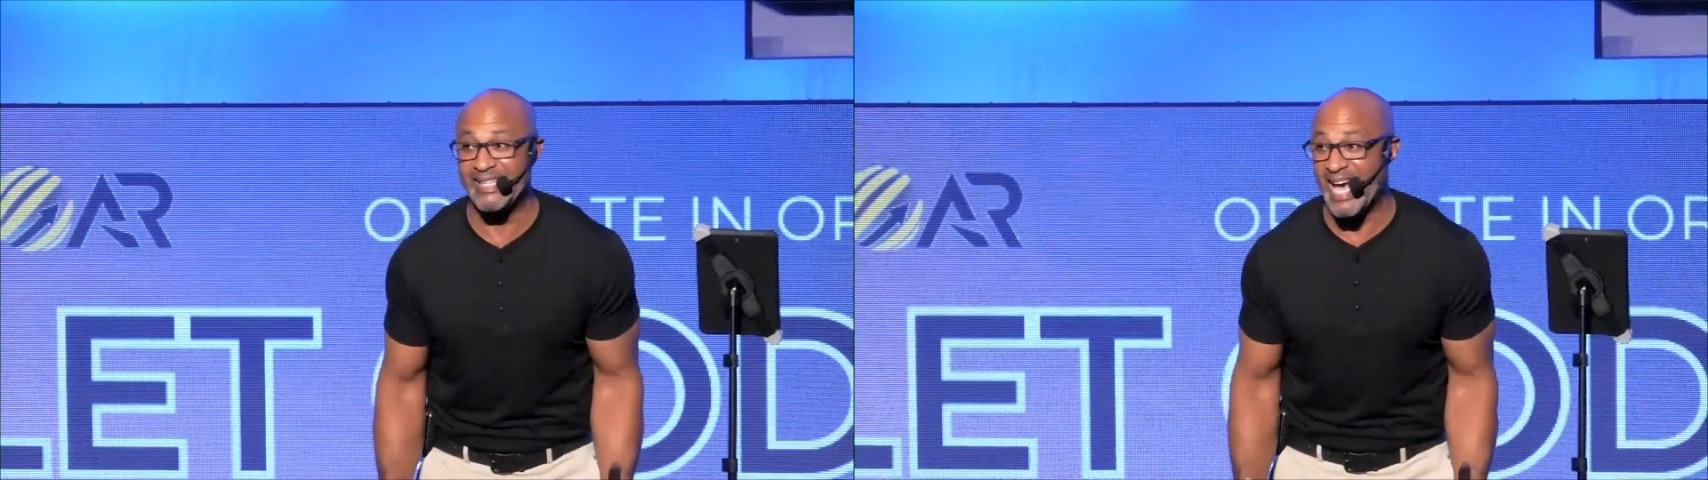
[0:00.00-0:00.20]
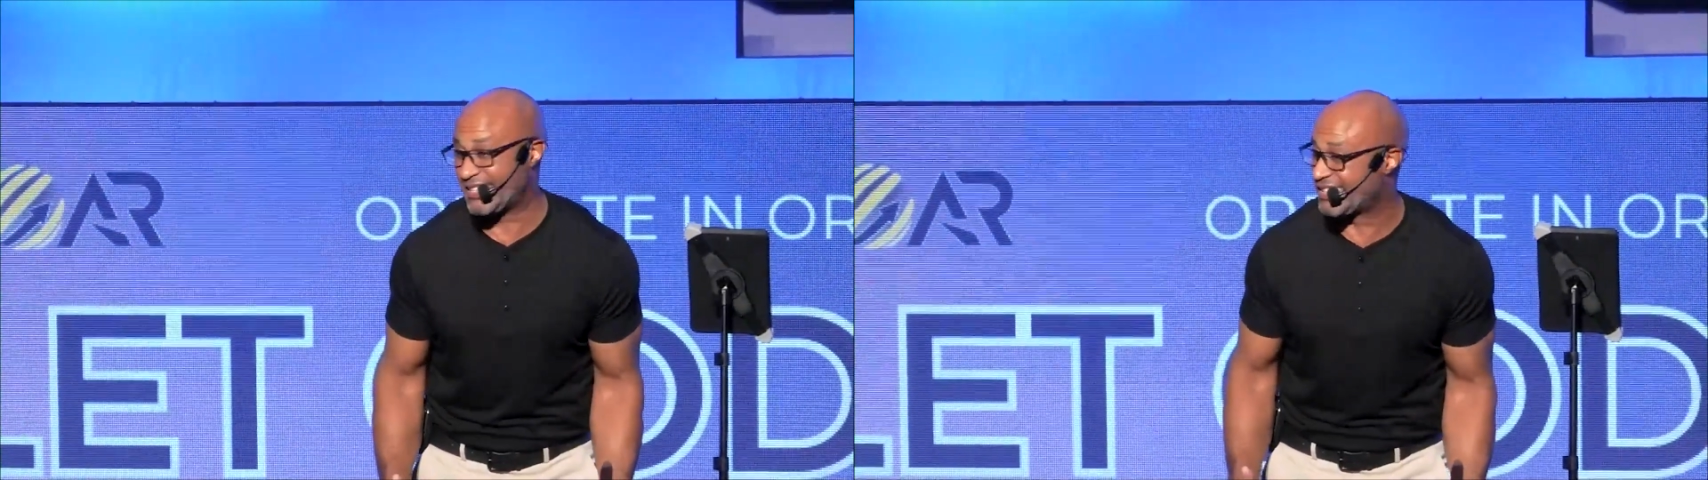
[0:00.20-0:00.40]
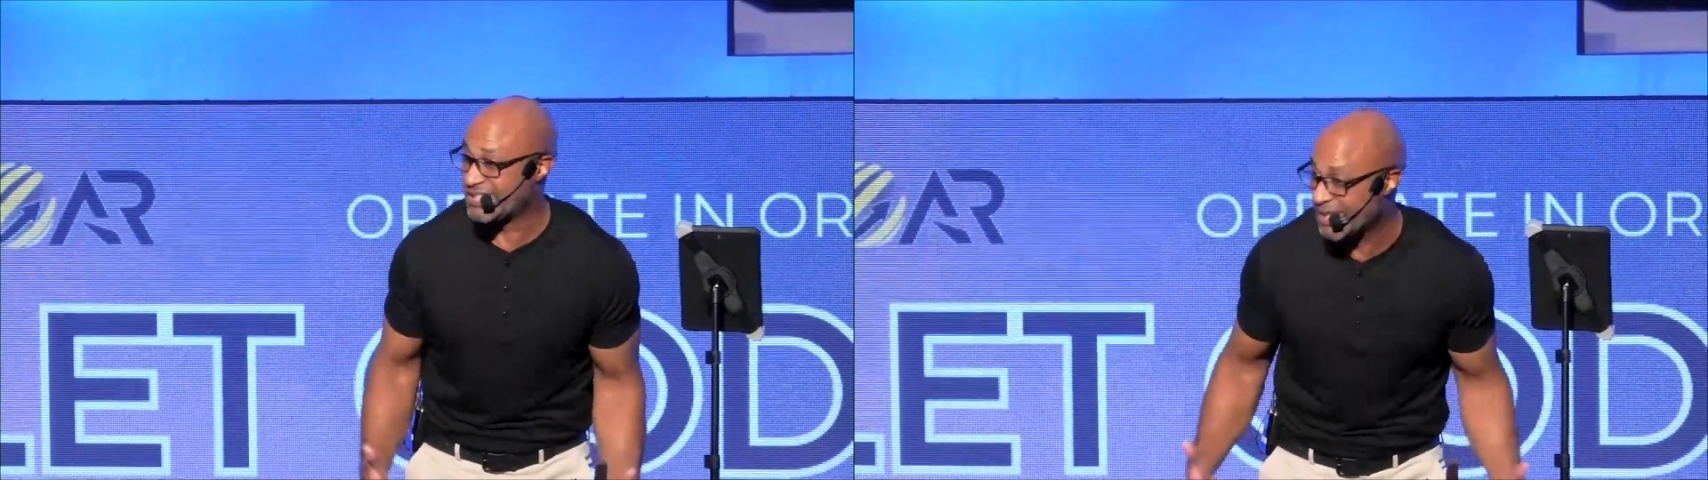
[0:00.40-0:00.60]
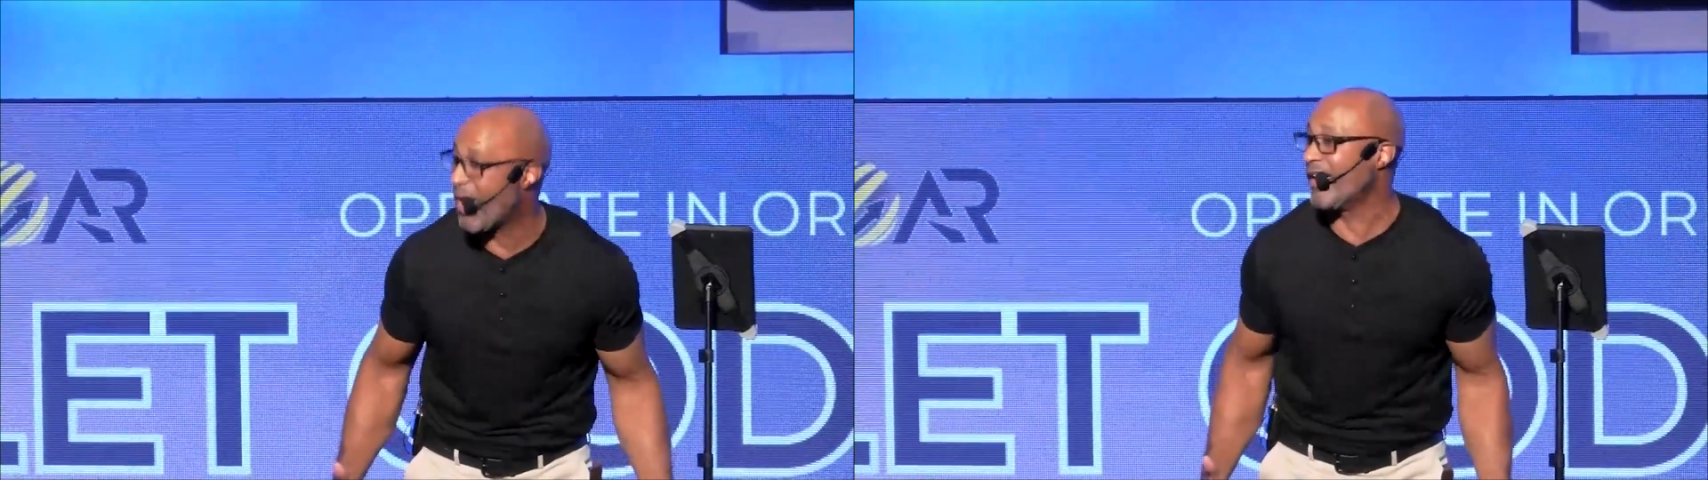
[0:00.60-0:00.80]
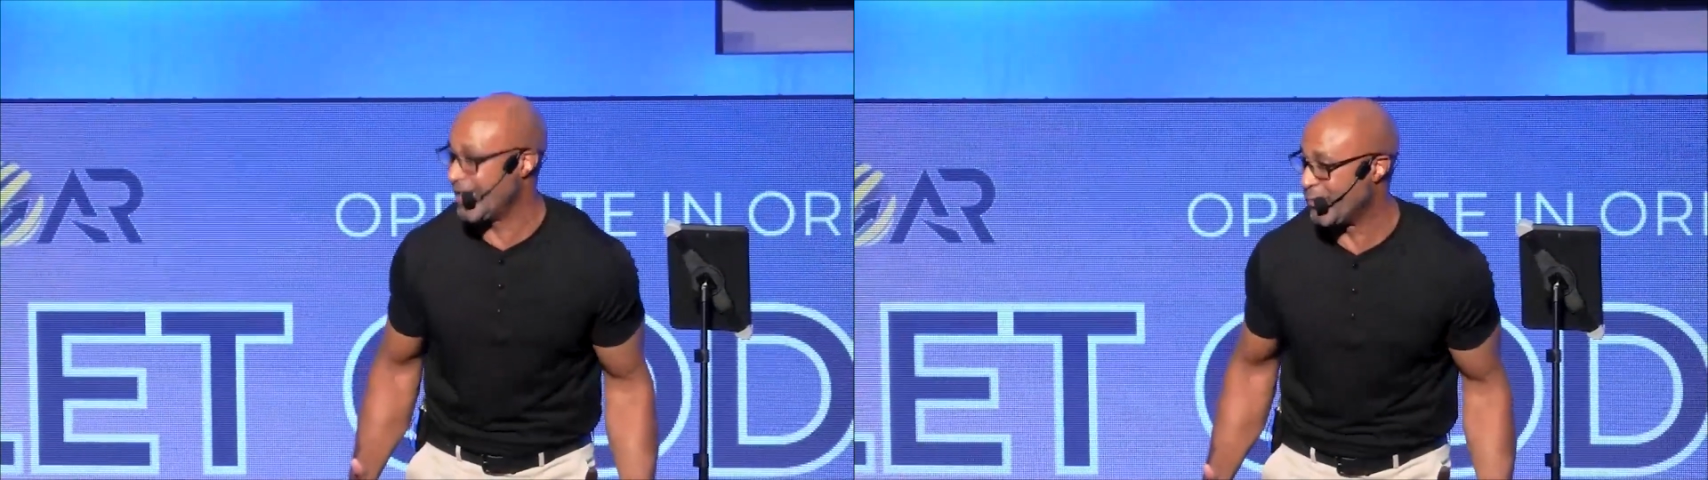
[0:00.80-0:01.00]
that
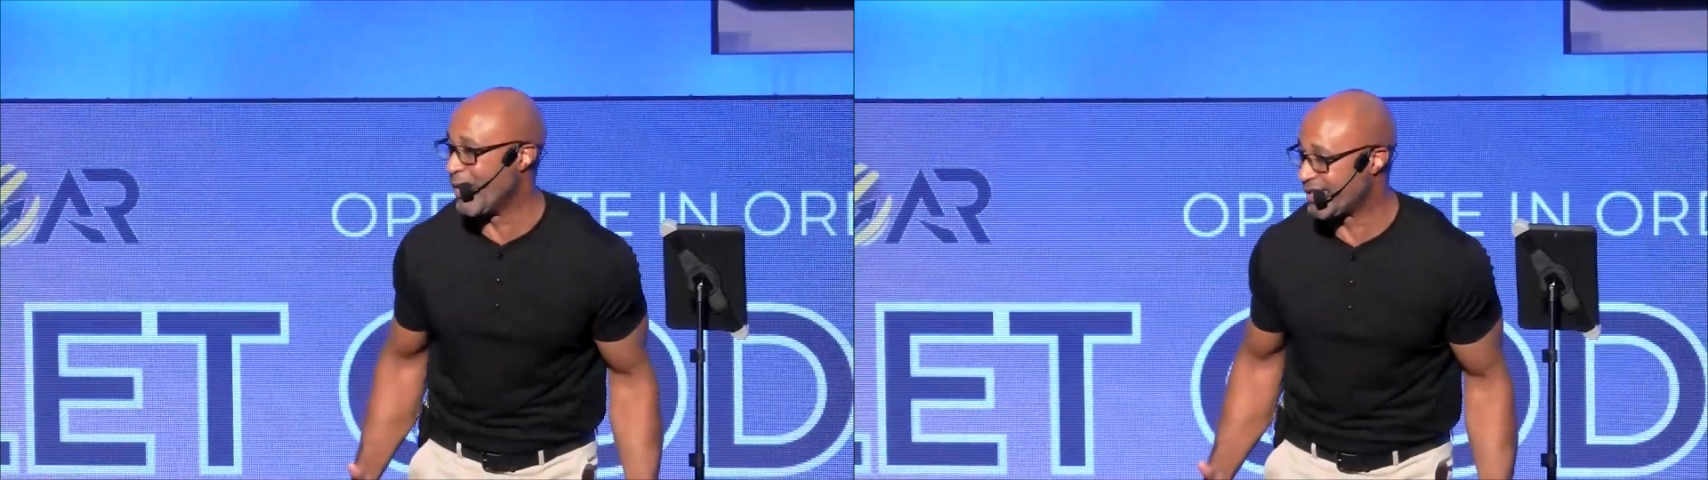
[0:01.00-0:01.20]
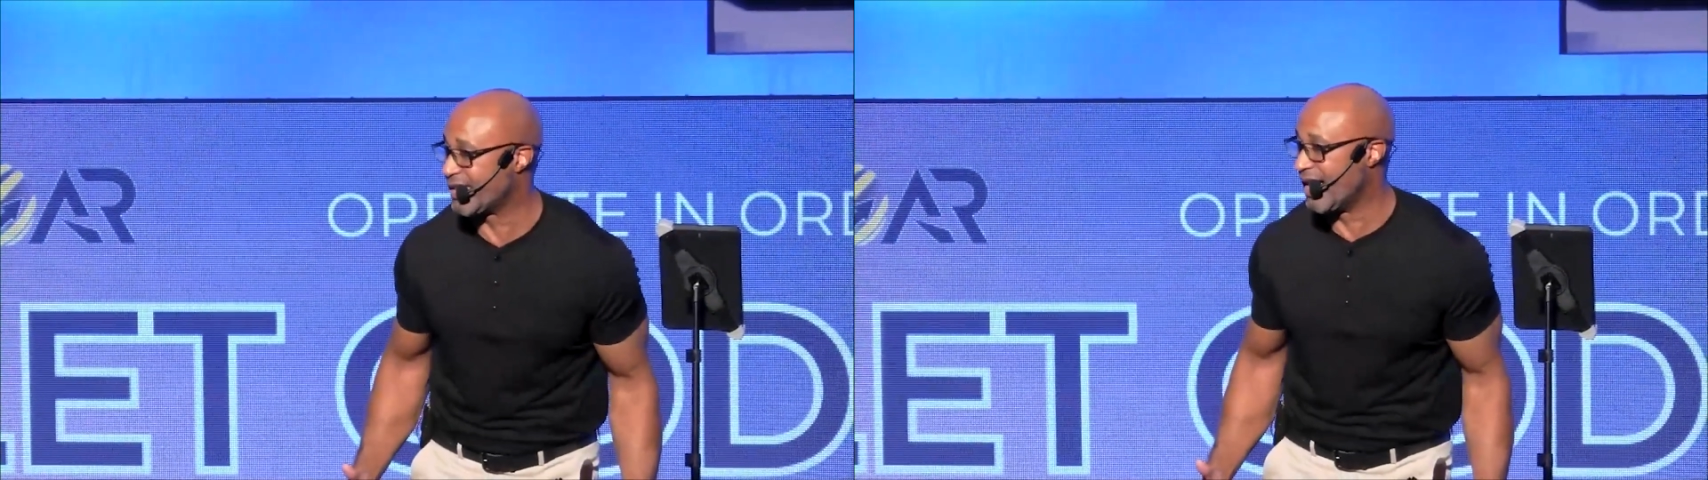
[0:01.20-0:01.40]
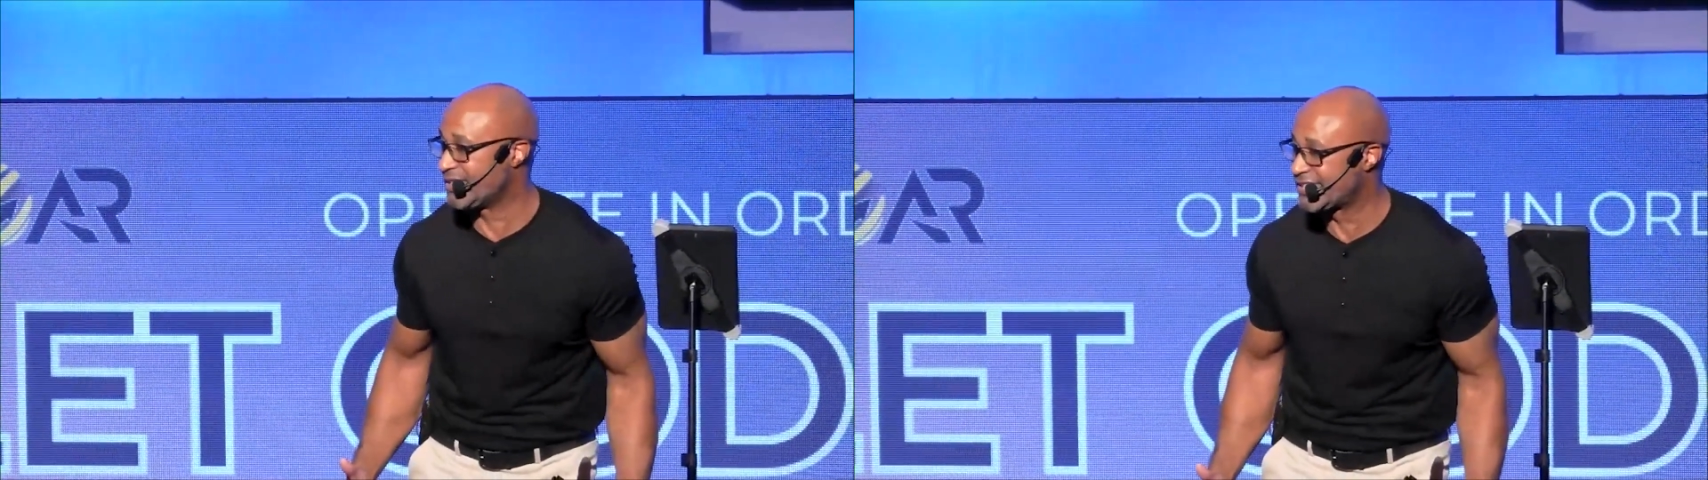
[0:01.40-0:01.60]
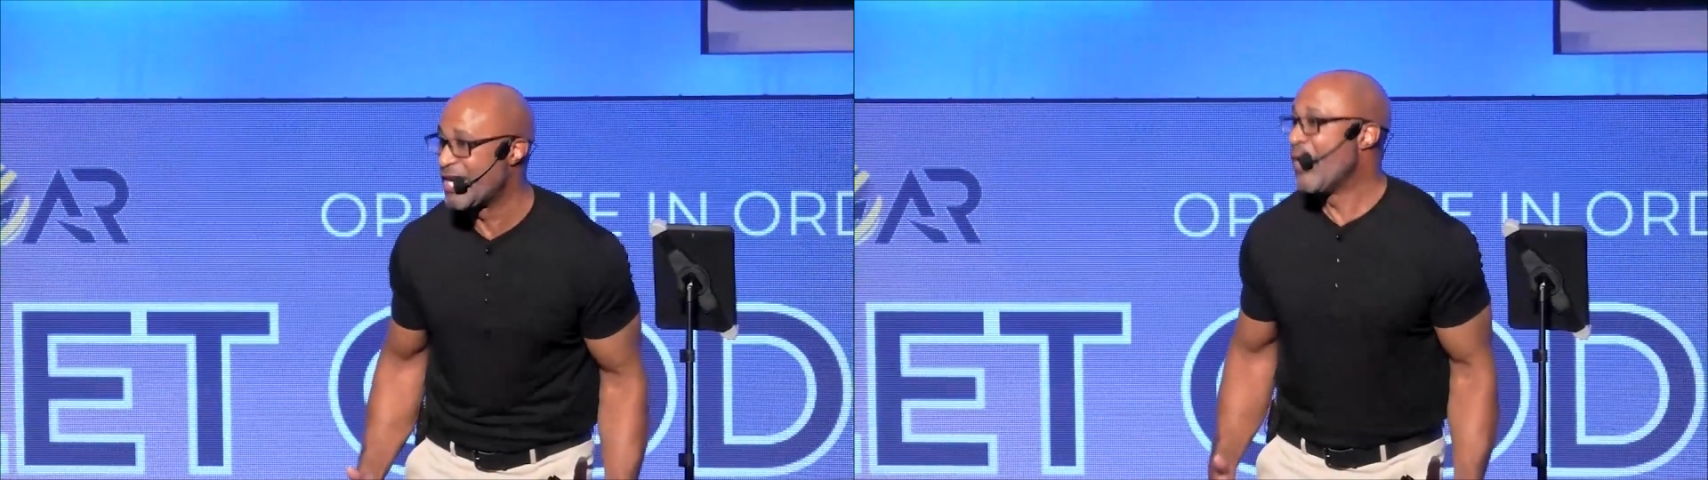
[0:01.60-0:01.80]
started with us